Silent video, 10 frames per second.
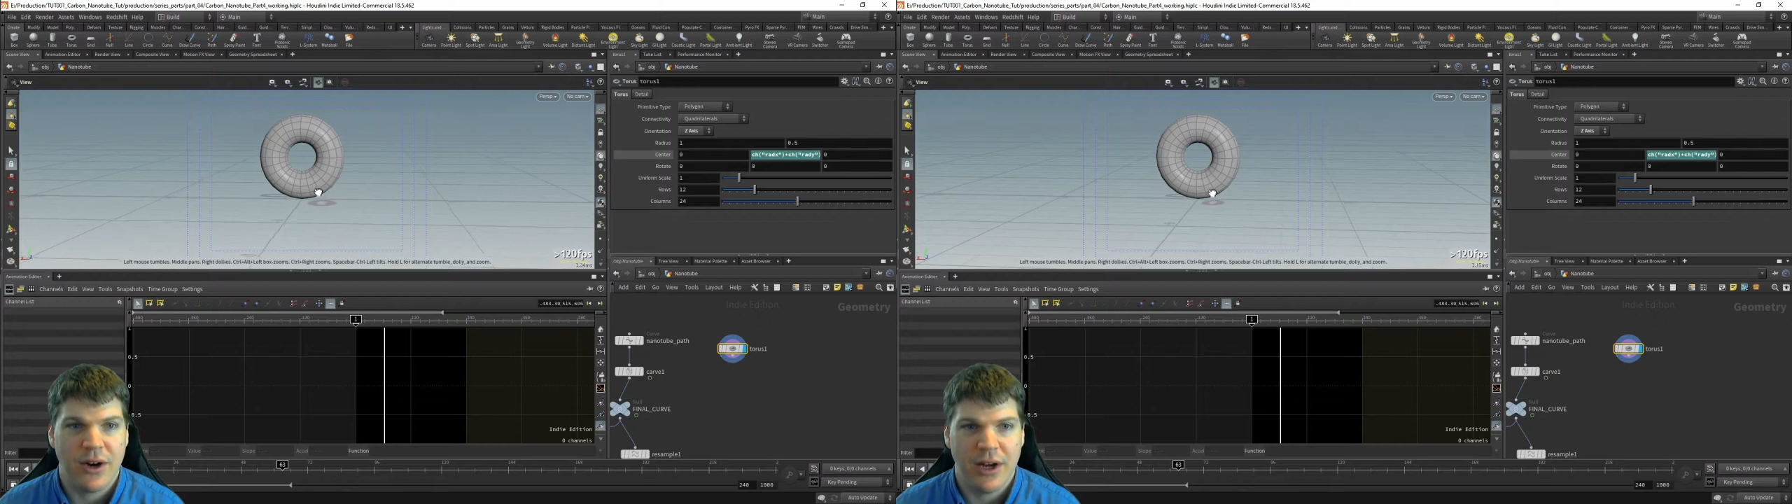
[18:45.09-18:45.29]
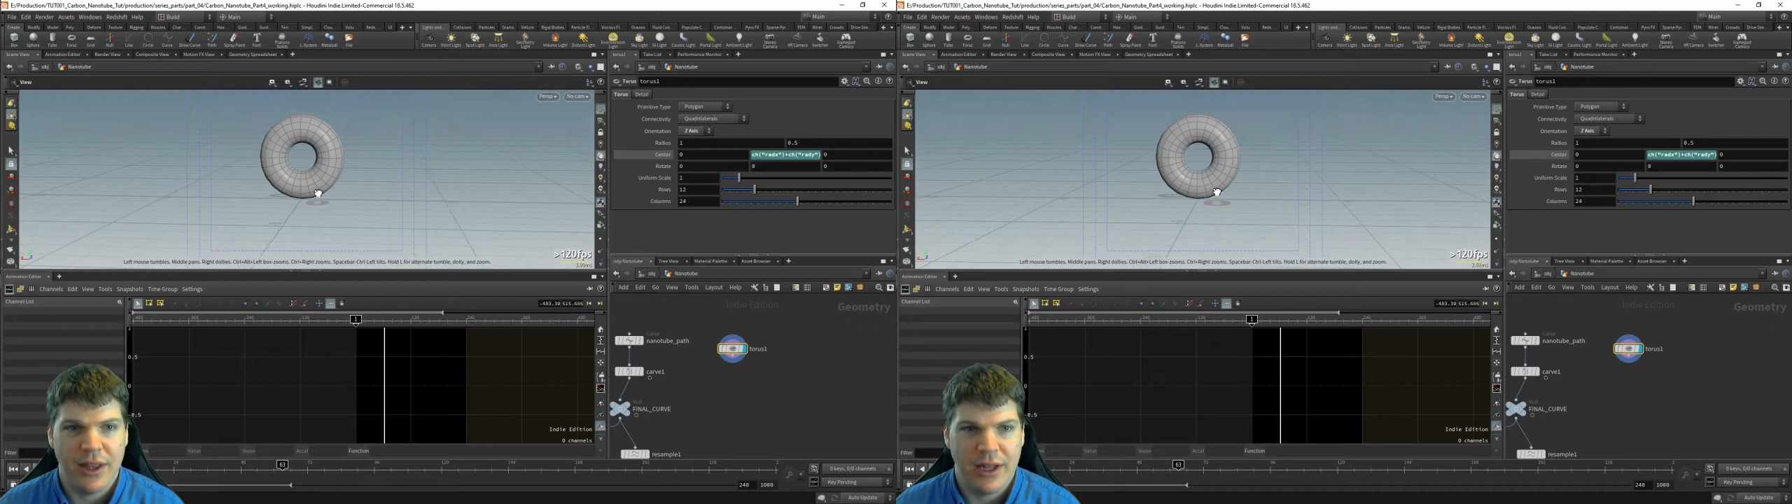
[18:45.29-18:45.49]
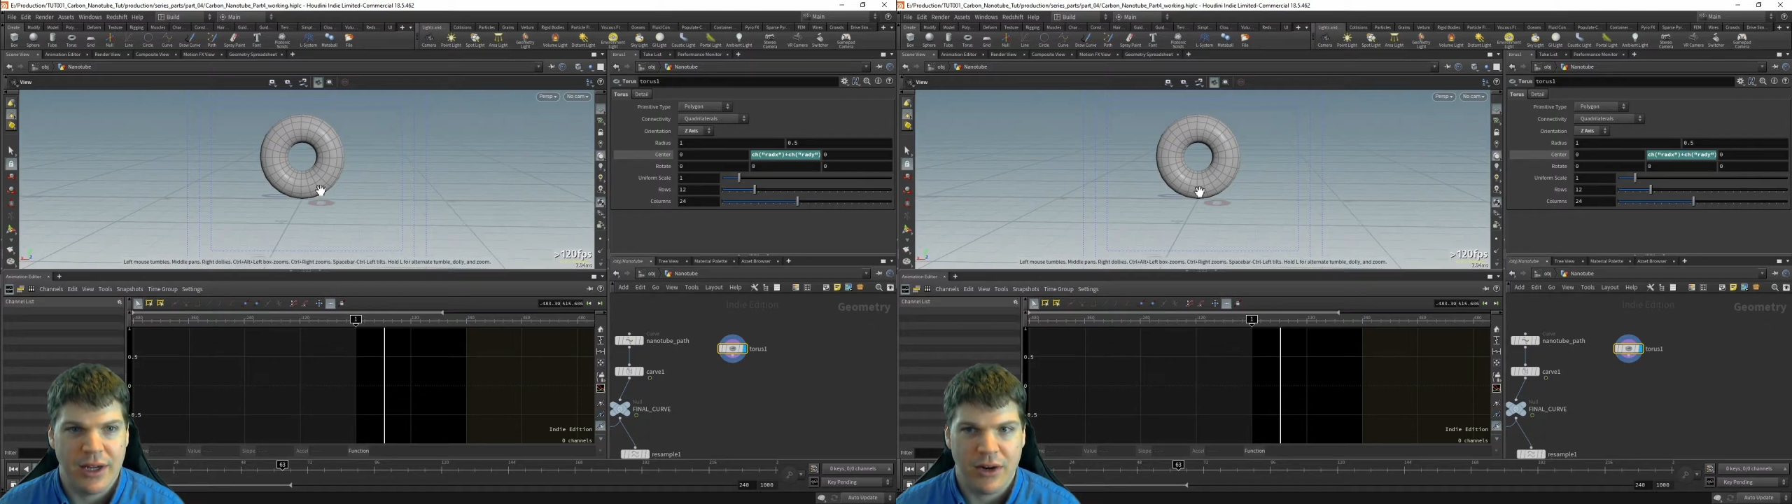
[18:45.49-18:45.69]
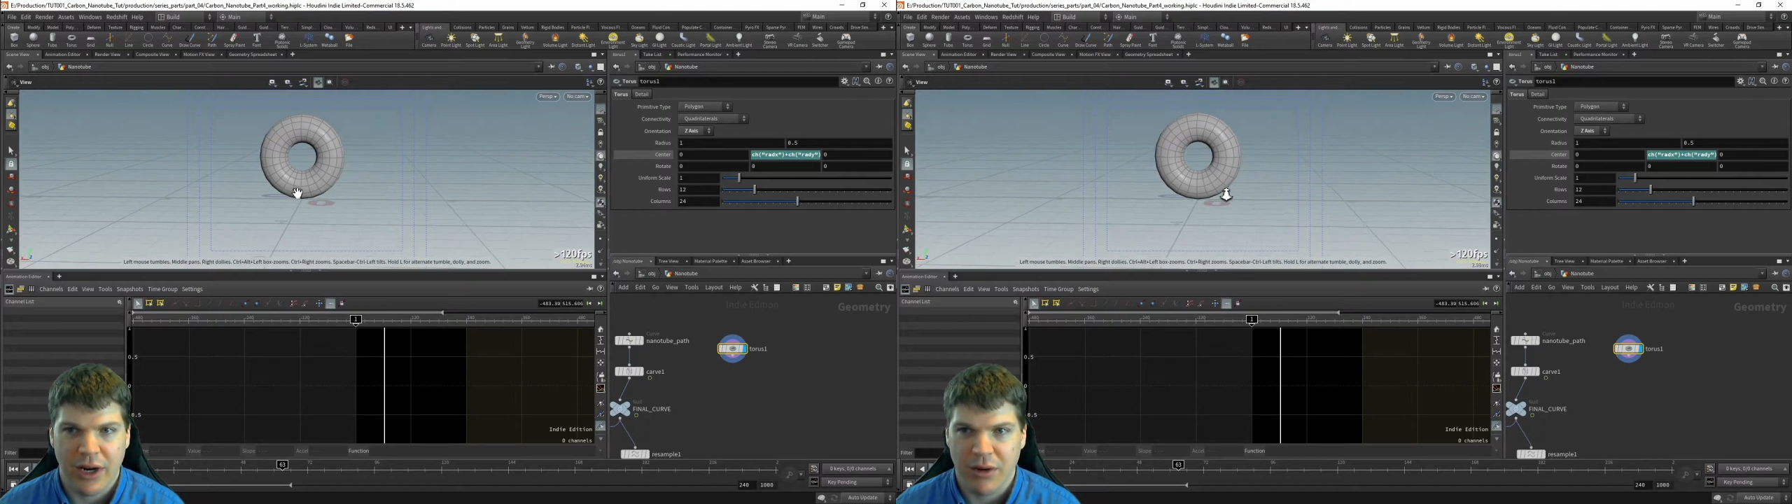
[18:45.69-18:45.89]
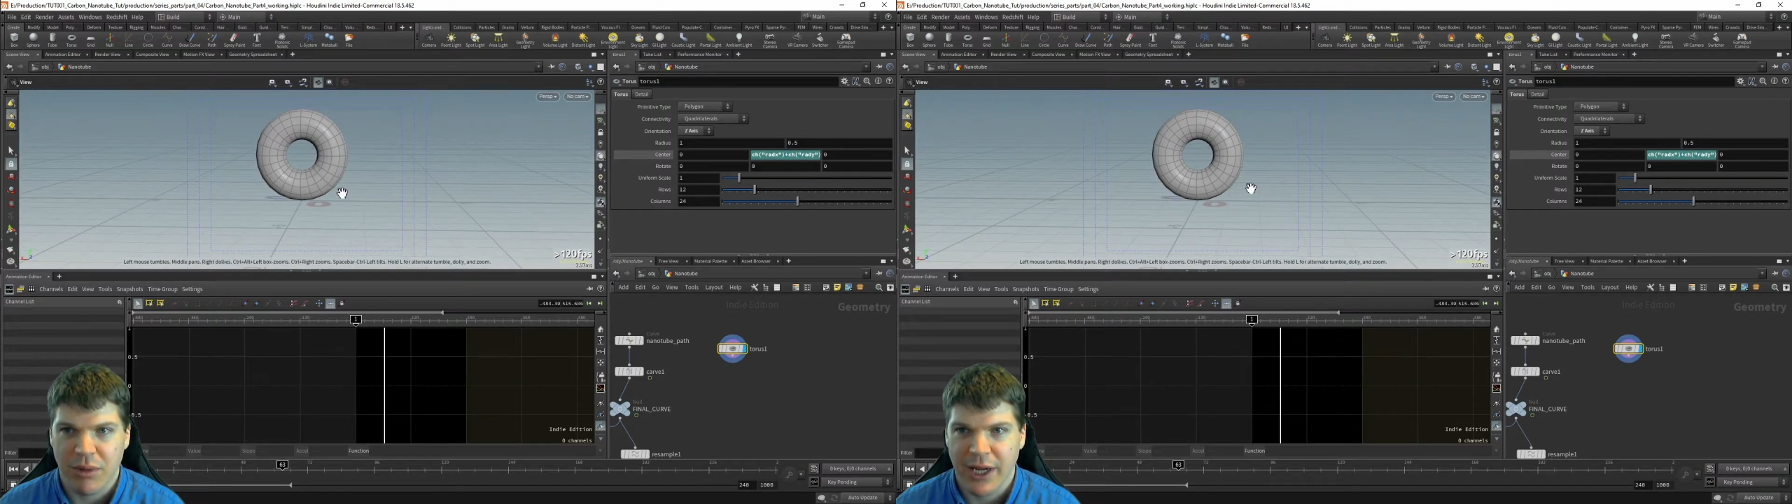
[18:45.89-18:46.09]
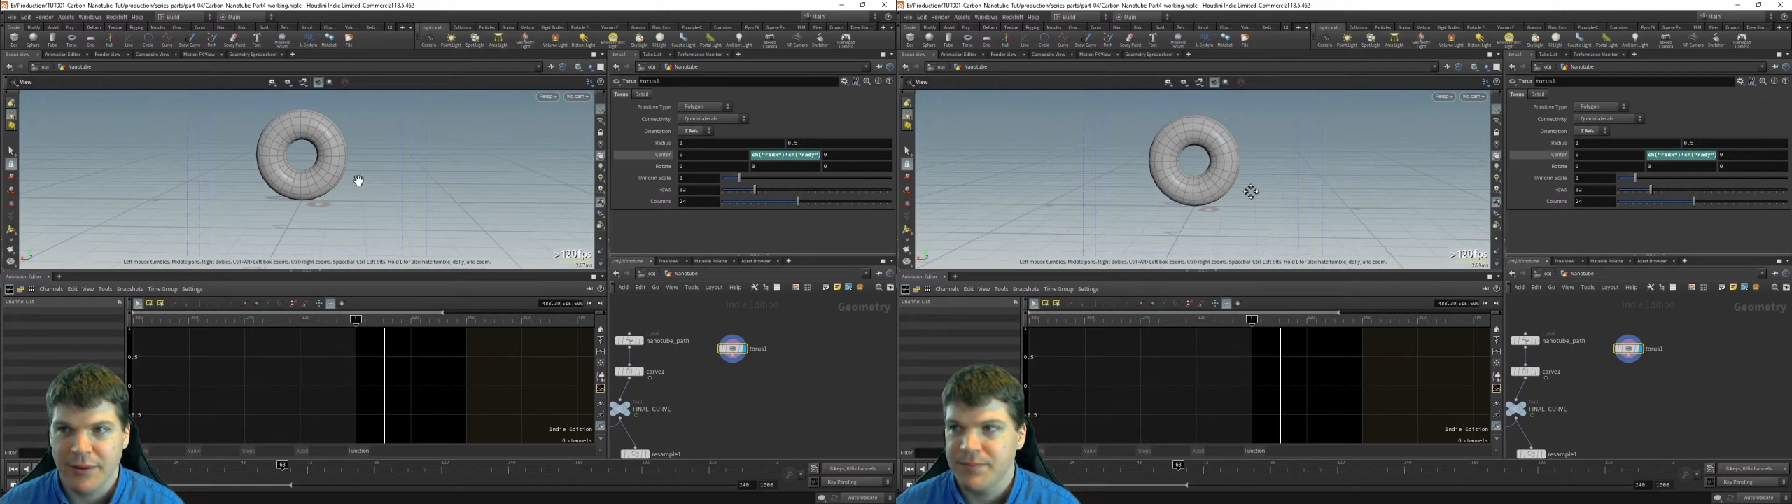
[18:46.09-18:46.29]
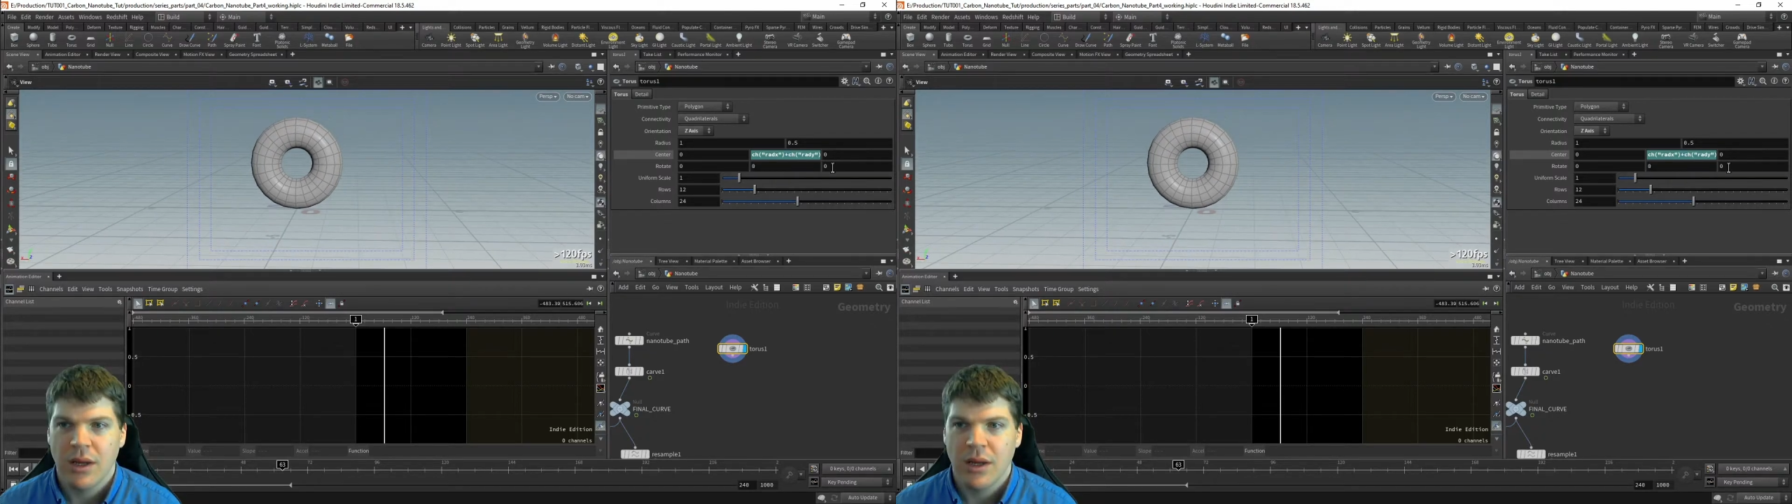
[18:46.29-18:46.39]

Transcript: on the ground plane.